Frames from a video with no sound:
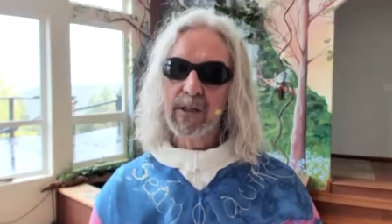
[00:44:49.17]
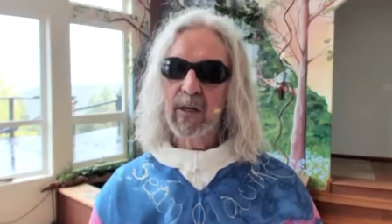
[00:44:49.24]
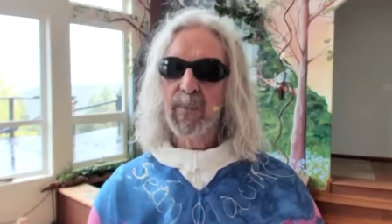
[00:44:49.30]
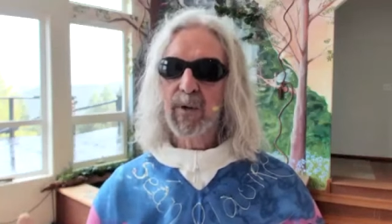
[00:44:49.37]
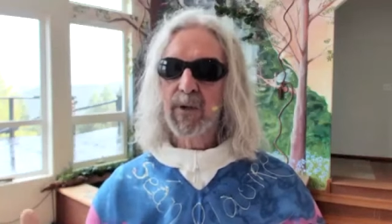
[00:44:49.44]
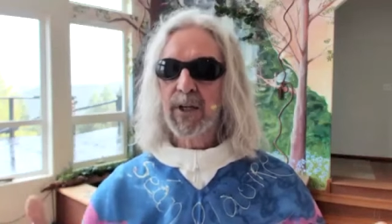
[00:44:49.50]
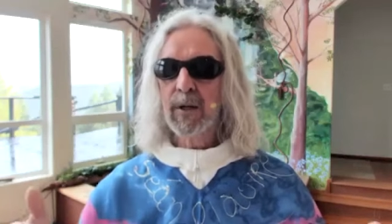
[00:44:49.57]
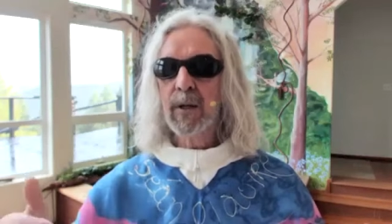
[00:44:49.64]
and
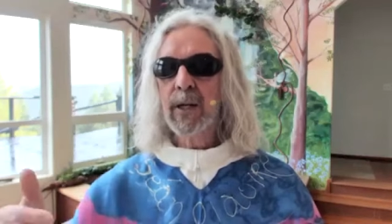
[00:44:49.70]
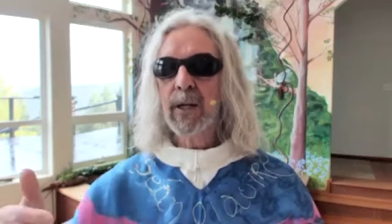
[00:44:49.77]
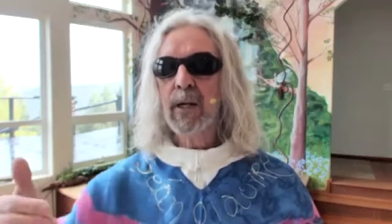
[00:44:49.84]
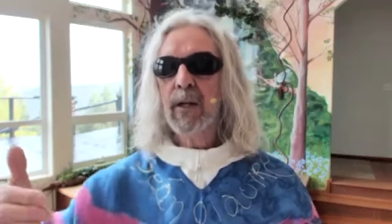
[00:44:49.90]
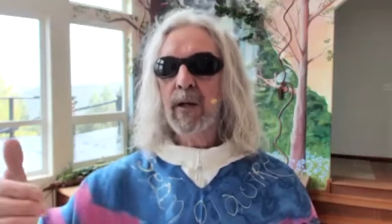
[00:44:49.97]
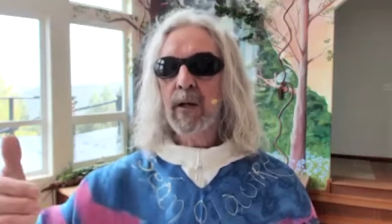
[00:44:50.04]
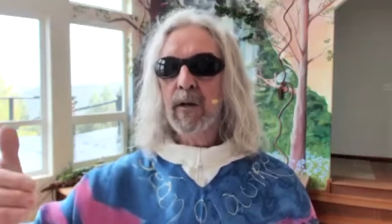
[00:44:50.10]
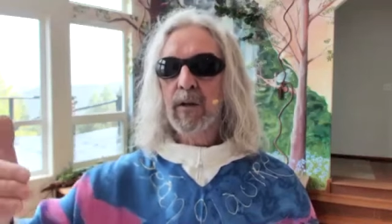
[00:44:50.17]
particularly
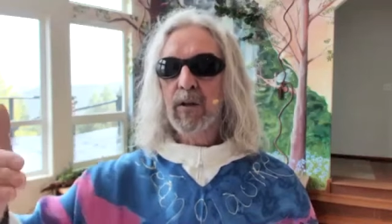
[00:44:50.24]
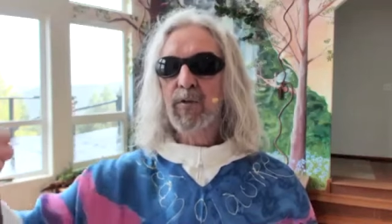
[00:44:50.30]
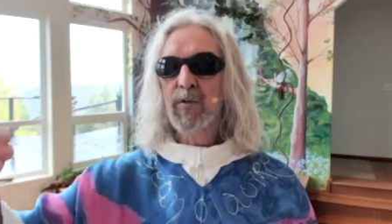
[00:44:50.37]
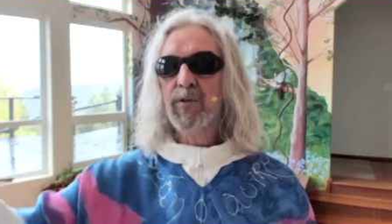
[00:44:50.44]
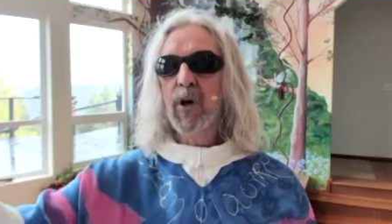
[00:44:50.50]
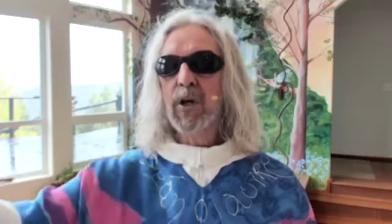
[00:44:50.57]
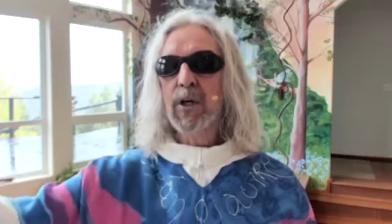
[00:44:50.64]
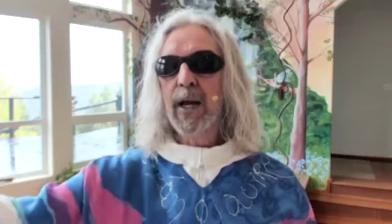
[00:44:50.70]
the
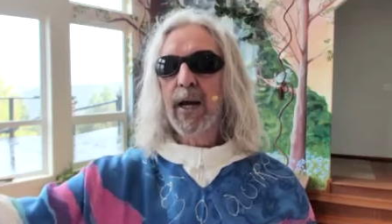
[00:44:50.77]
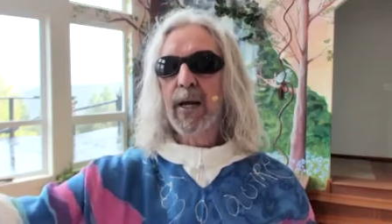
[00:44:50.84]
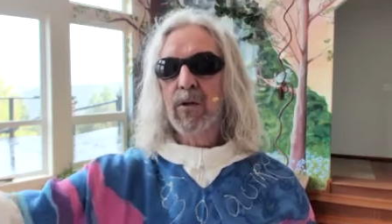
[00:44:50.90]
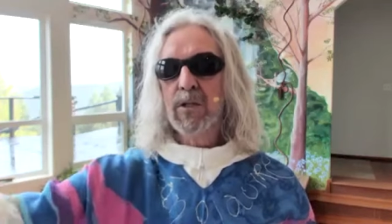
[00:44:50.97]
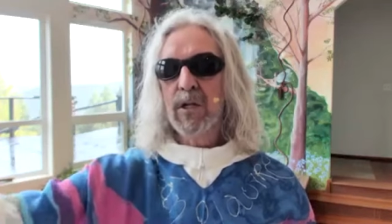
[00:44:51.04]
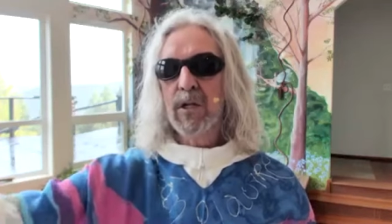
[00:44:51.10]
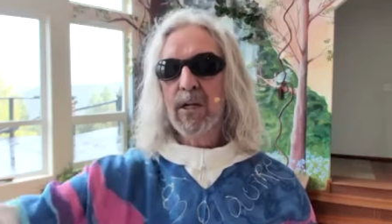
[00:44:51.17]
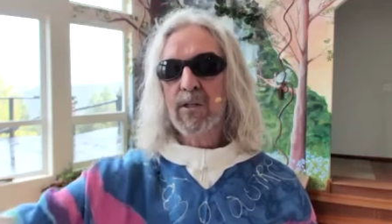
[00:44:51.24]

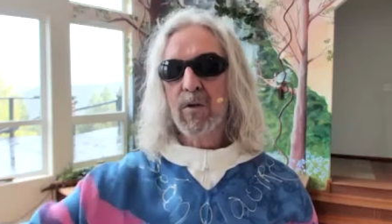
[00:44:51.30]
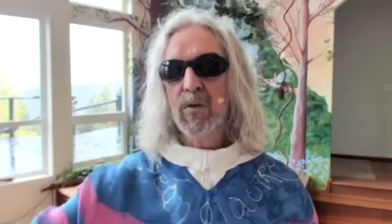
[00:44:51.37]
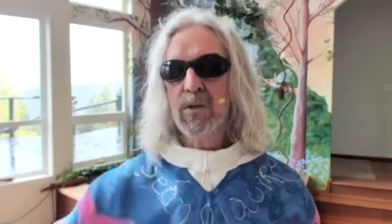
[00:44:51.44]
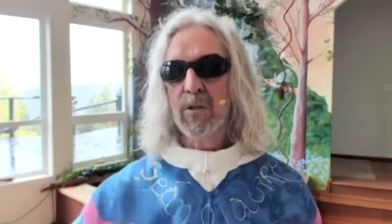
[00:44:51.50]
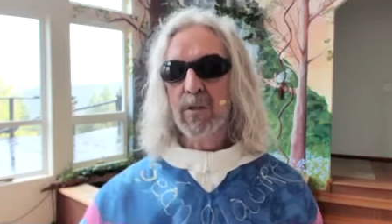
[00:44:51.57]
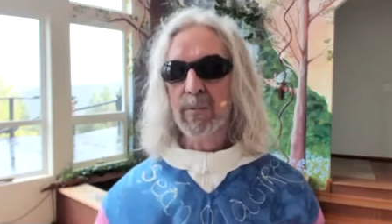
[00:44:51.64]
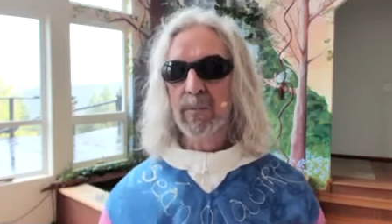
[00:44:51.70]
frontliners like Susan.